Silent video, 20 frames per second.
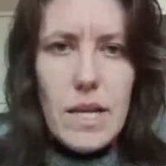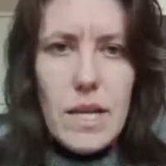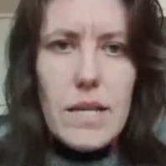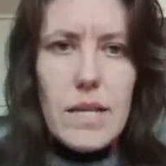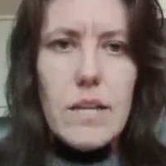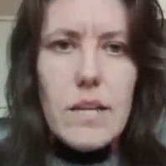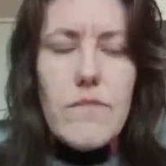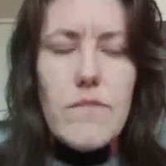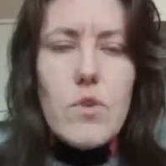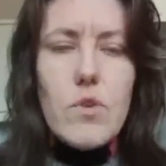
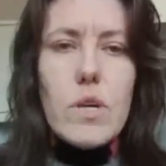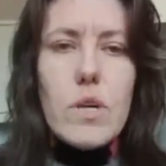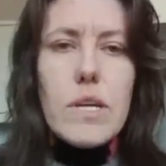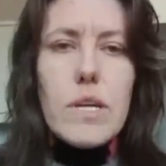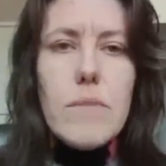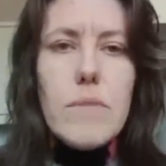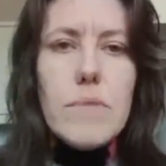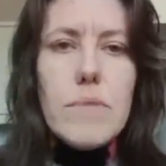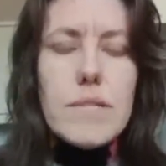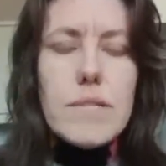And if you are
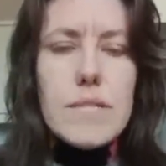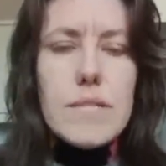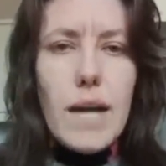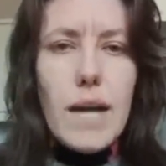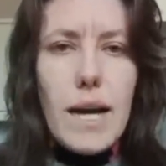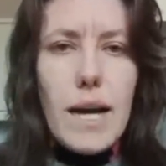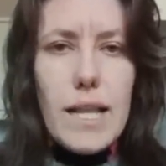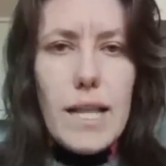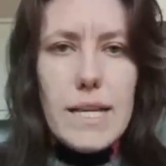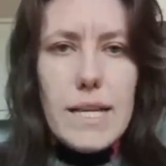keeping
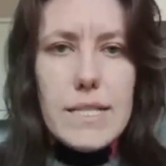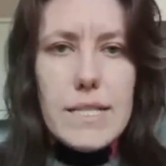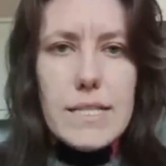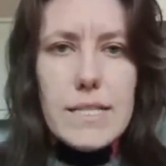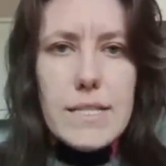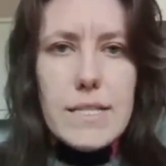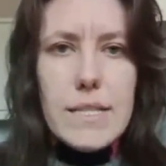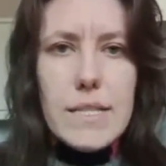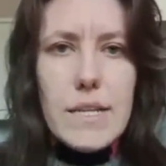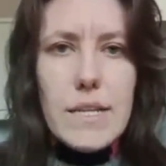
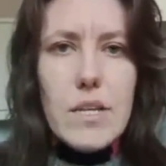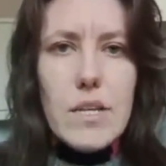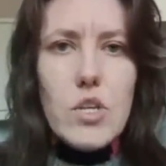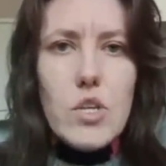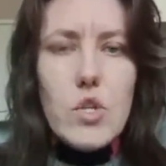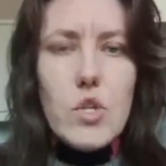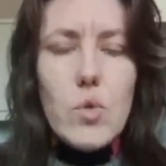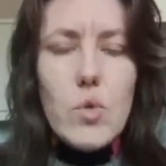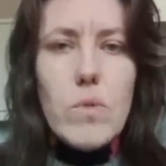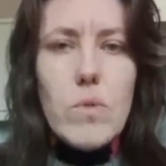silence,
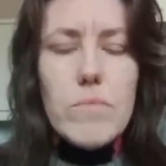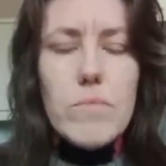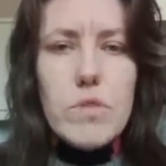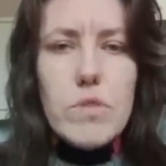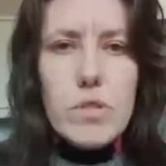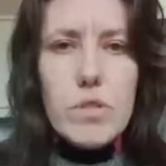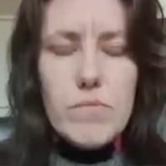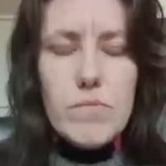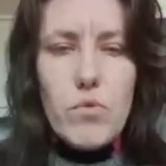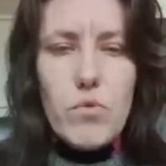you will be
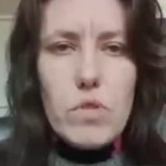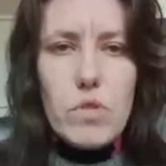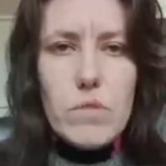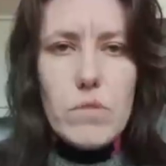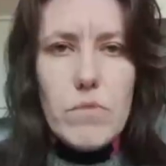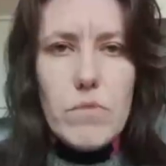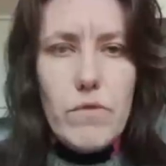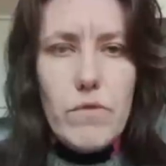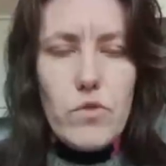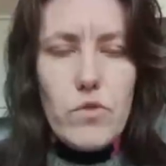
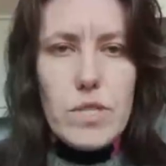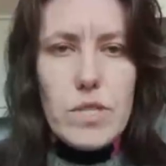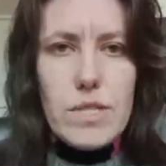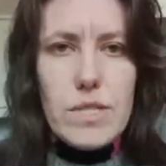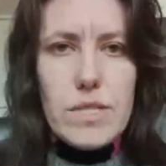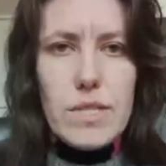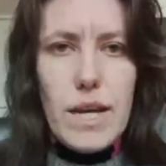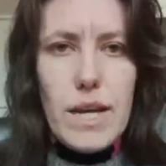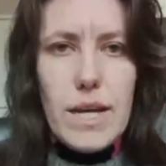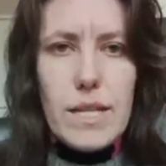responsible for this
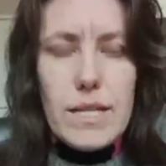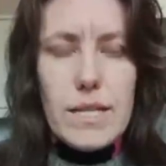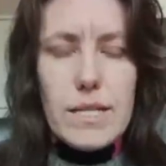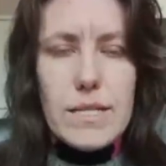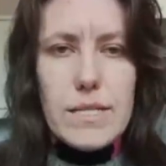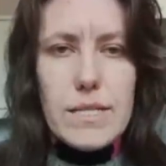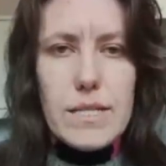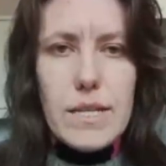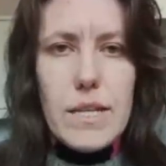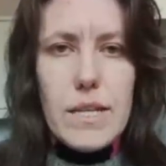
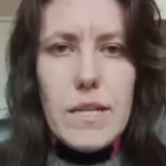silence.